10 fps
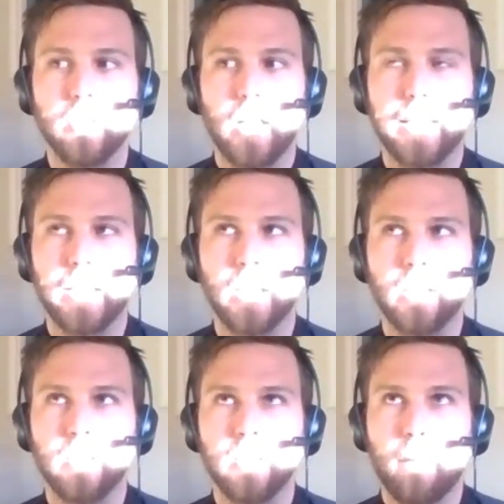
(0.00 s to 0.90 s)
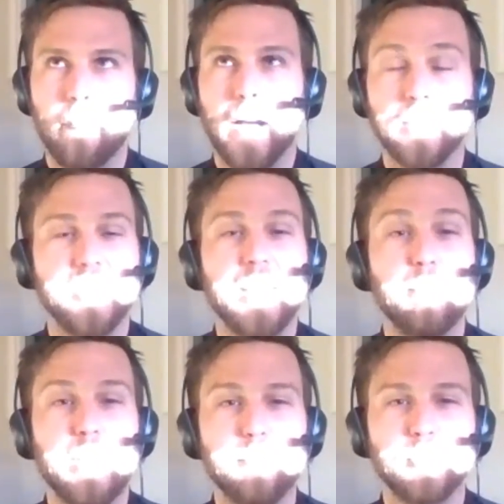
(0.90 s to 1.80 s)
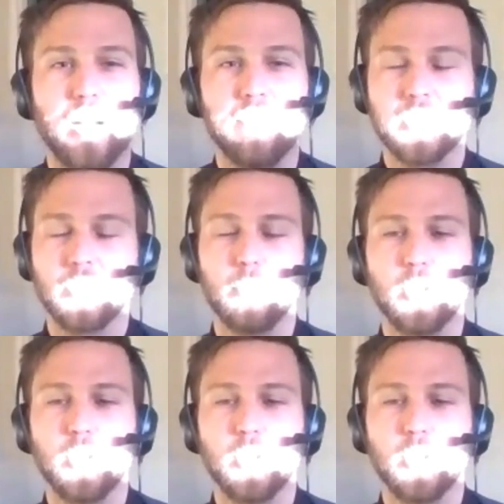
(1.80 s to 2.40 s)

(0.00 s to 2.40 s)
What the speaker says: like, not to name names obviously,